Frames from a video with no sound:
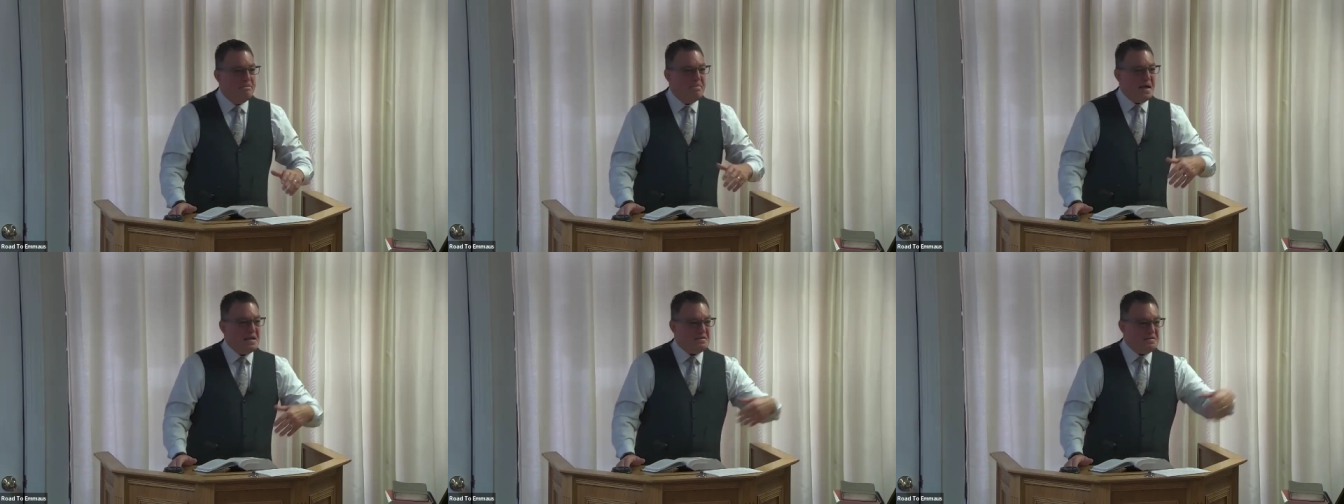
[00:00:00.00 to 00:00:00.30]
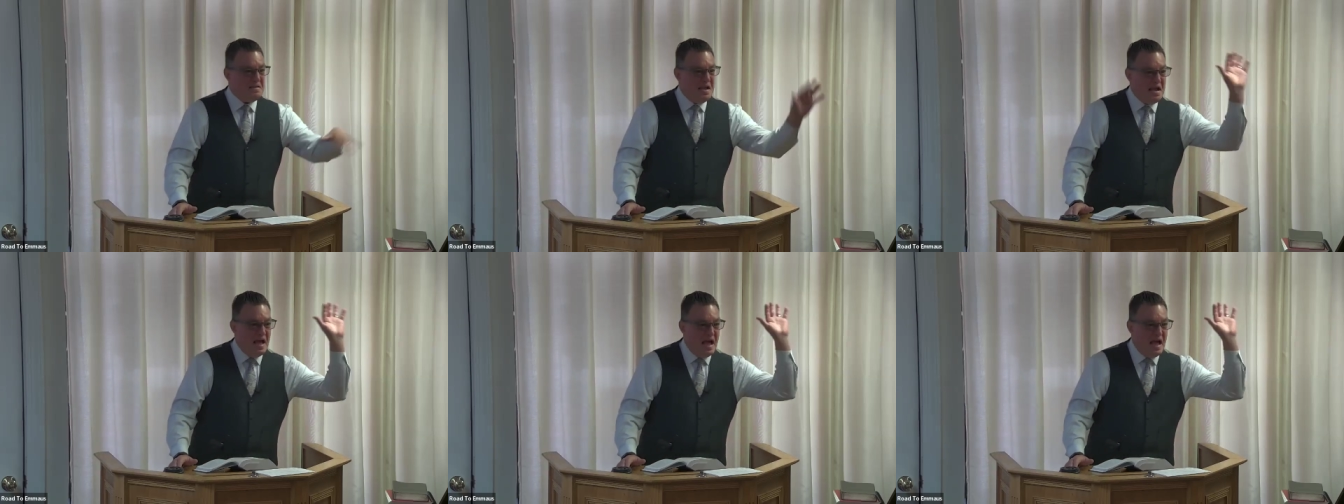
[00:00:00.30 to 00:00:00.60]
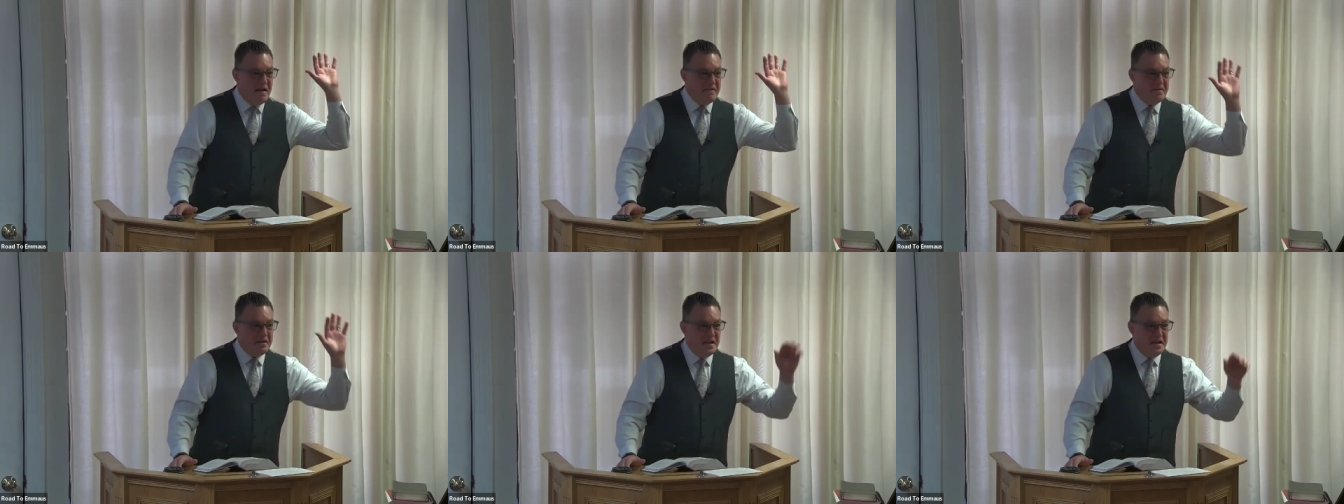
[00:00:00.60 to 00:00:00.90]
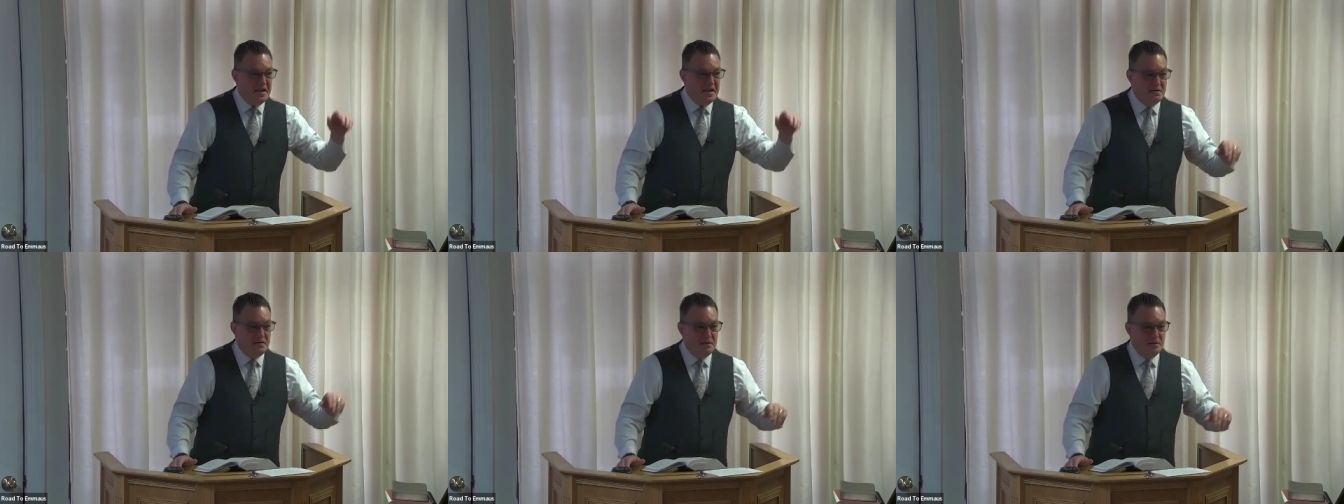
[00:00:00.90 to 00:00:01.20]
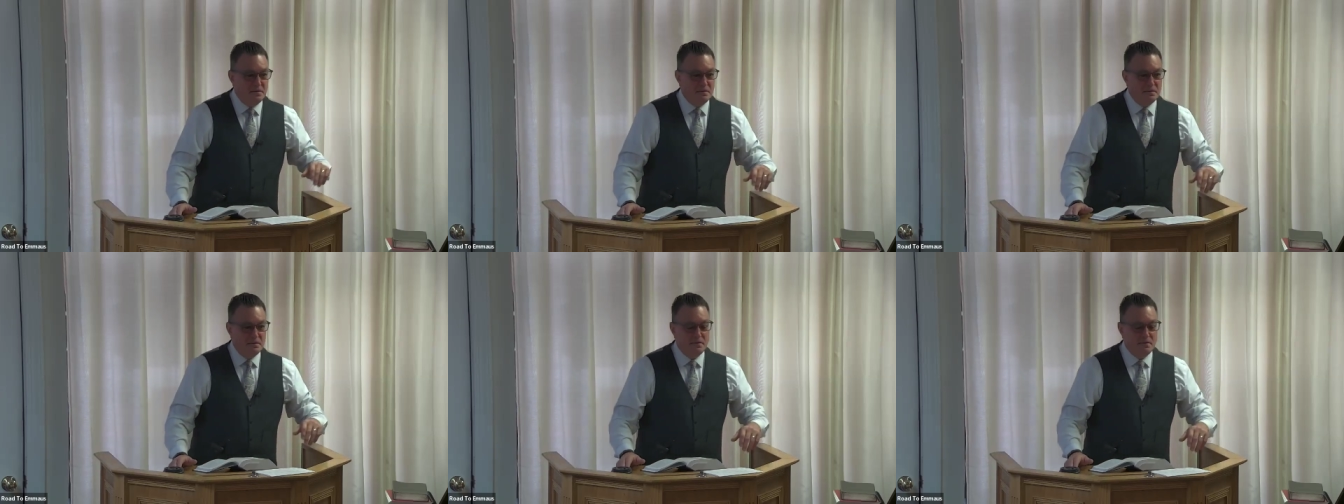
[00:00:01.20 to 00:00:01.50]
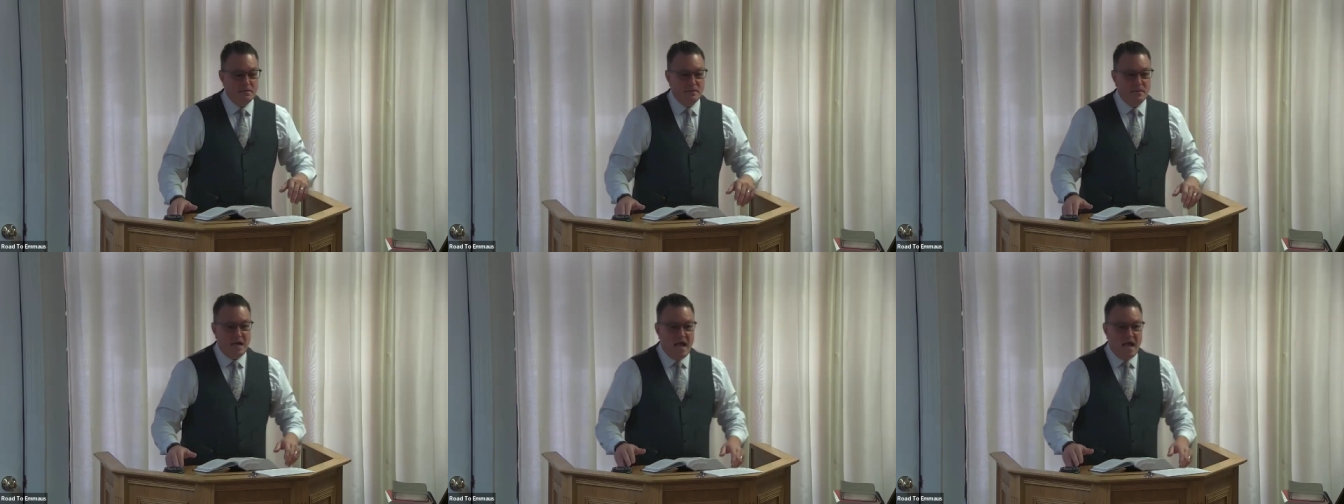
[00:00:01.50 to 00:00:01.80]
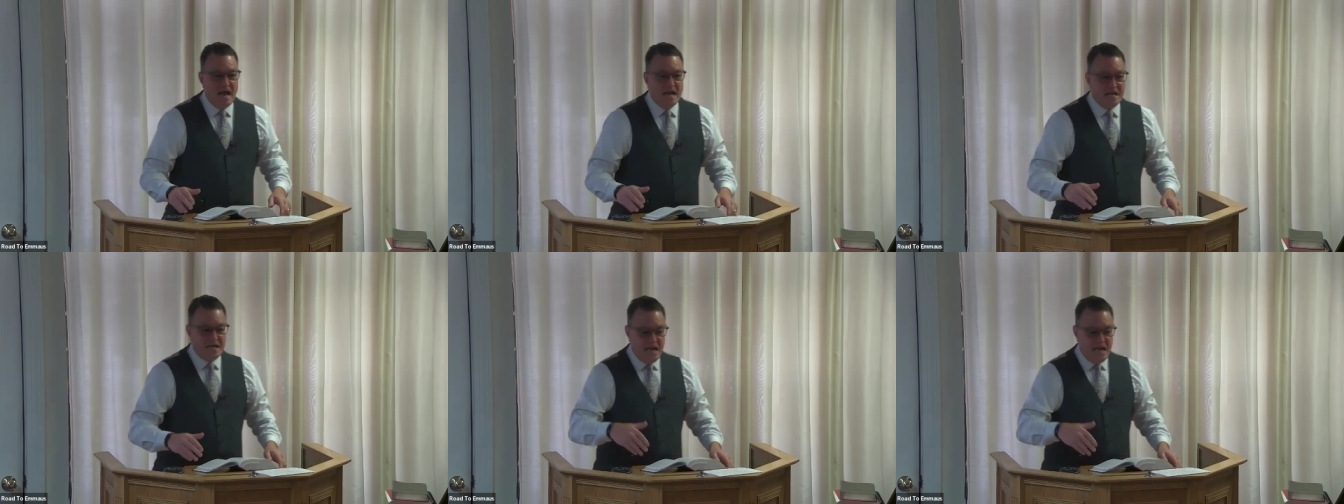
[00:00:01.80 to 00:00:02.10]
Best thing I ever did.
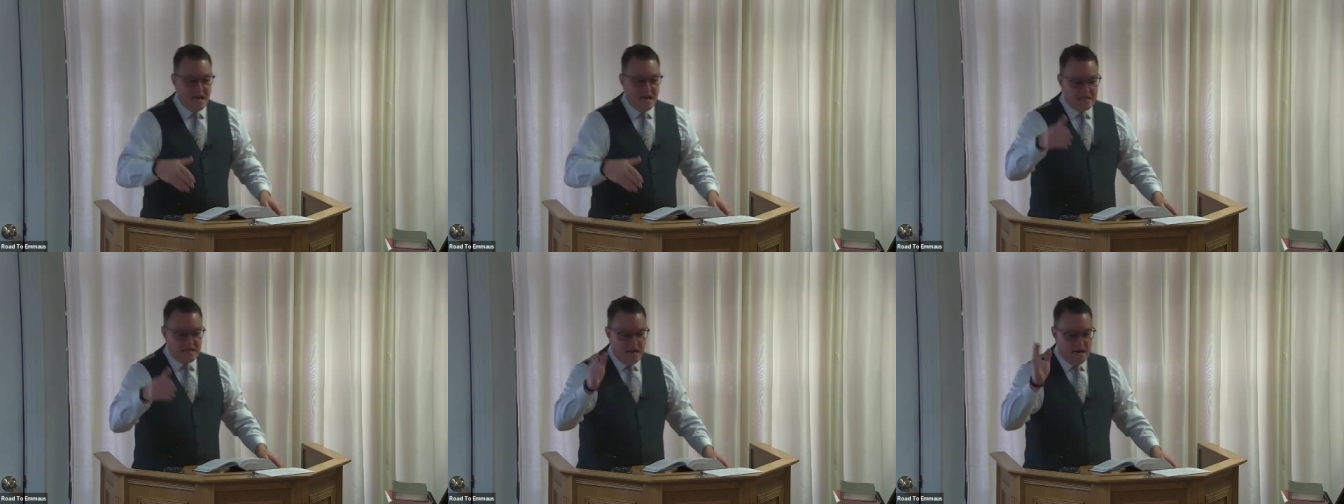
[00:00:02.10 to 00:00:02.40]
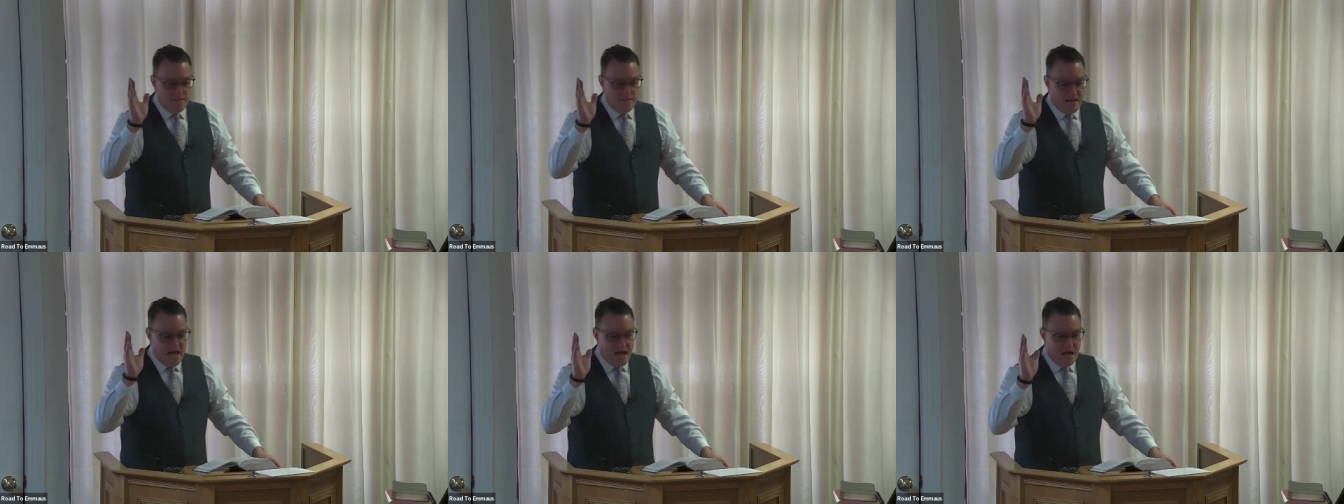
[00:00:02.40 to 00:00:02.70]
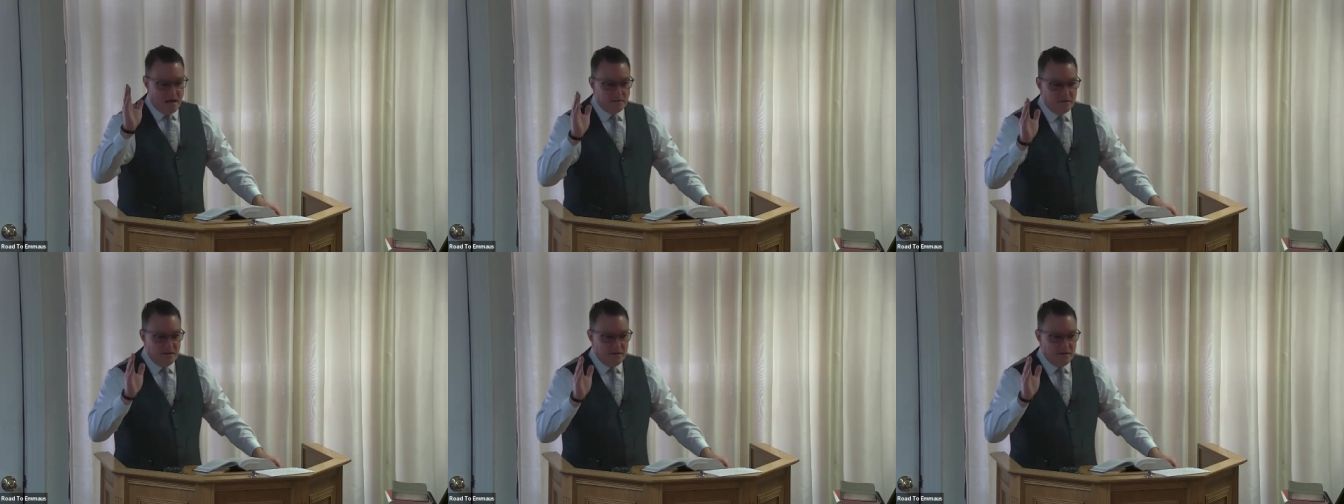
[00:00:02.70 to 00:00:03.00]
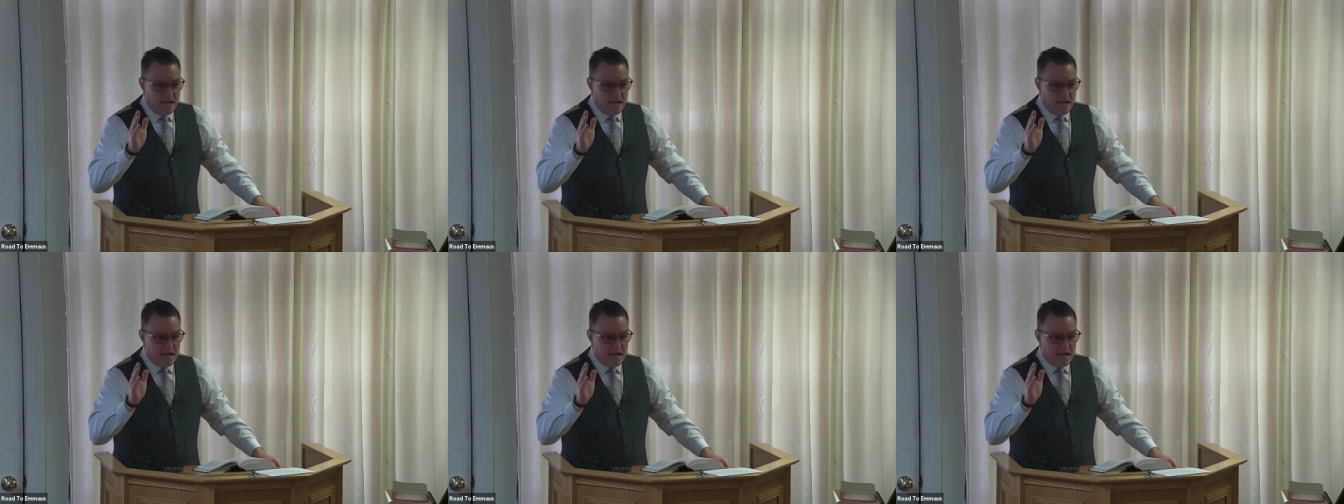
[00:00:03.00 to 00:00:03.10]
I kicked him out,